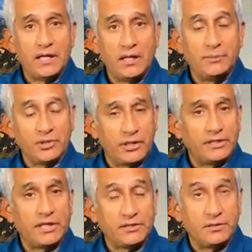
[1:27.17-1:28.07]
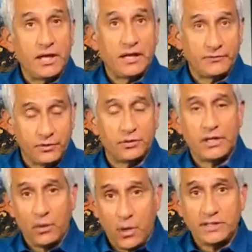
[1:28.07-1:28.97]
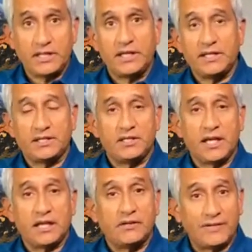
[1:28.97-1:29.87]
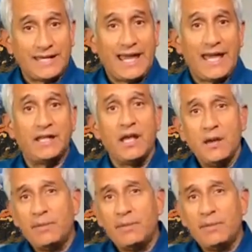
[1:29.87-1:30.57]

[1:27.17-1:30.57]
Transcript: They tested negative Tuesday. Wednesday, they tested negative again.